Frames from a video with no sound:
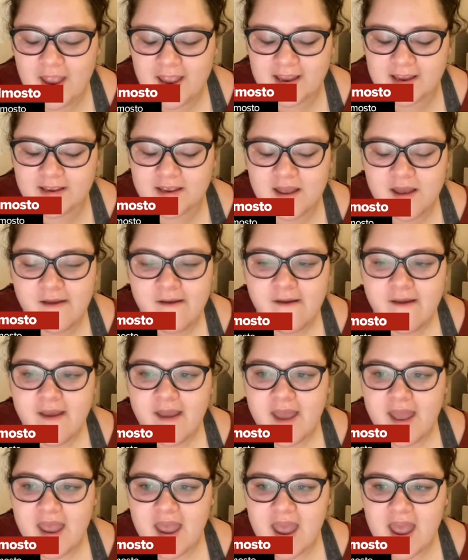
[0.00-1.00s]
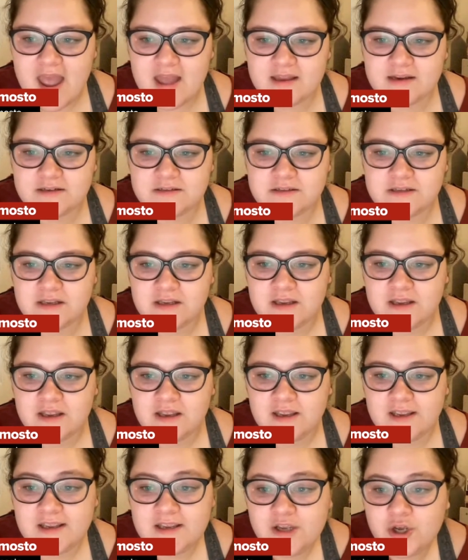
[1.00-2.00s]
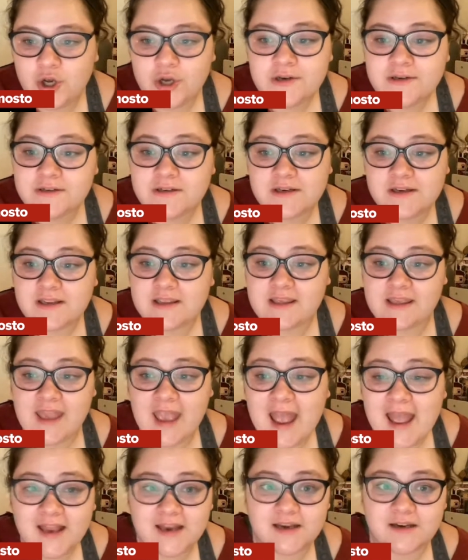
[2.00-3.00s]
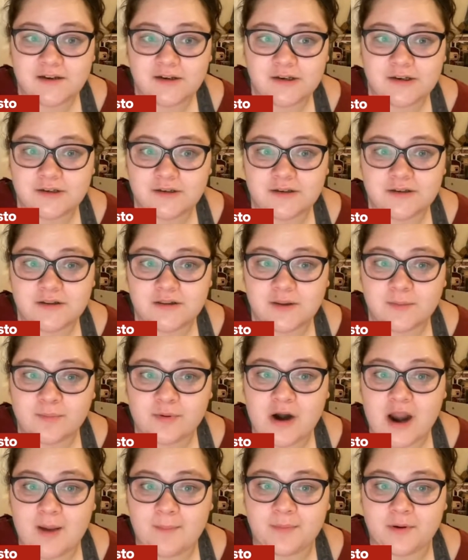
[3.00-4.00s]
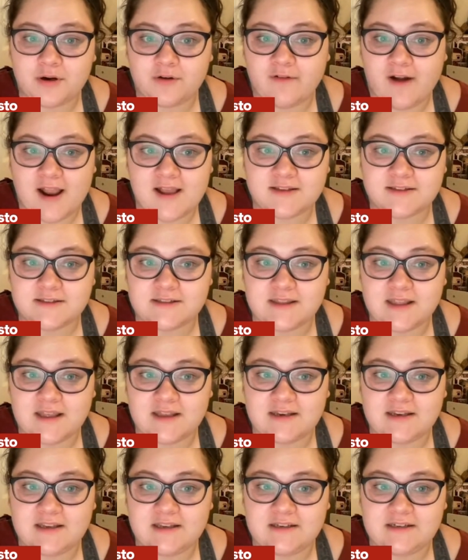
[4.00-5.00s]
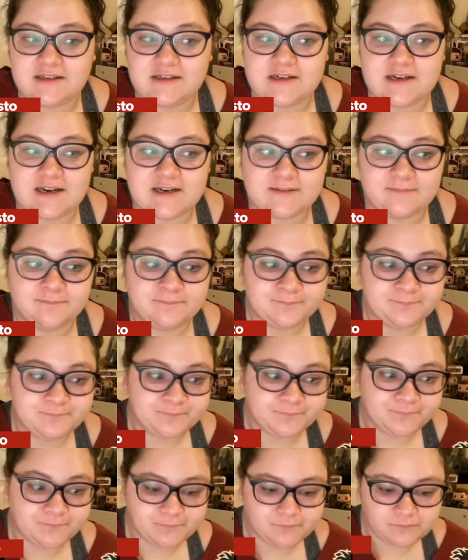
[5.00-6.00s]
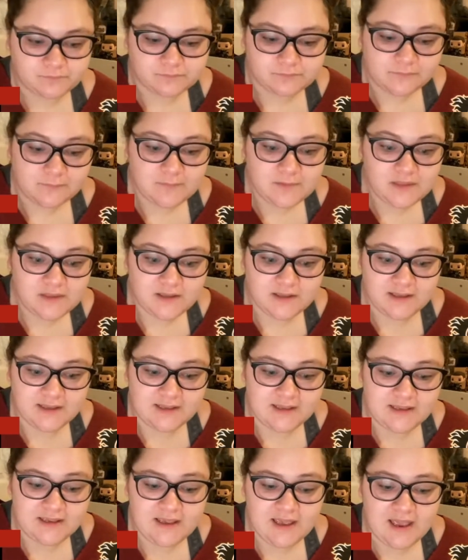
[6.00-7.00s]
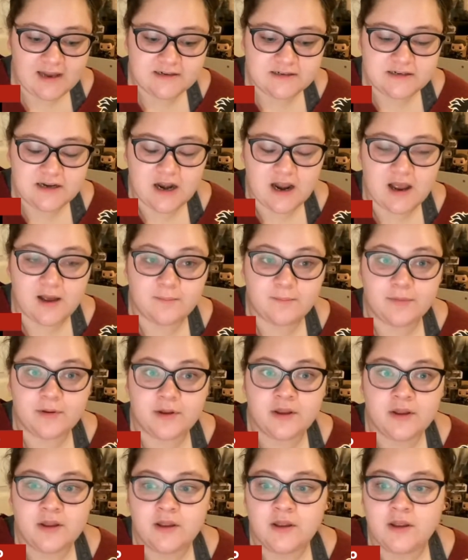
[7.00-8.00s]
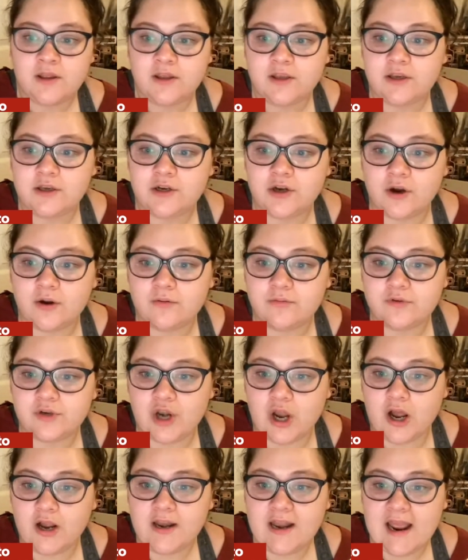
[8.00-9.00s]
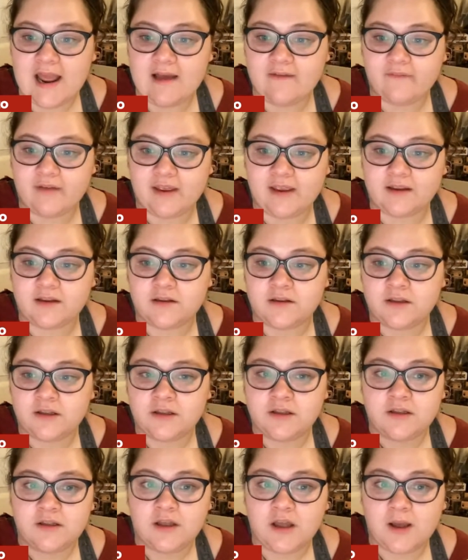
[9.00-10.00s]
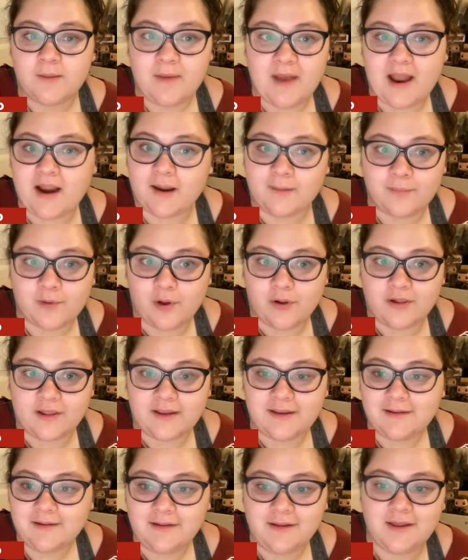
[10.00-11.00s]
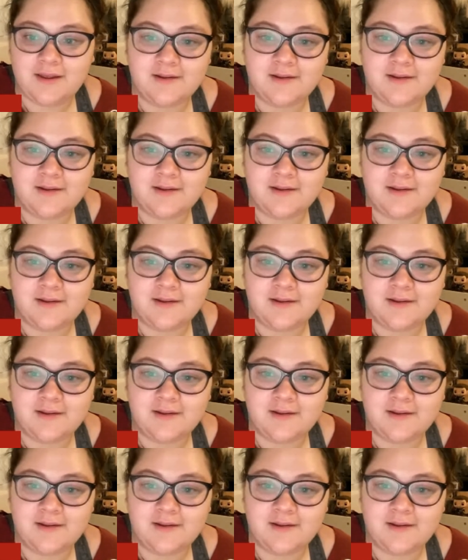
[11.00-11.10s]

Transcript: way. And he couldn't get the proper rest that he needed. He ended up, you know, not having a backup goalie.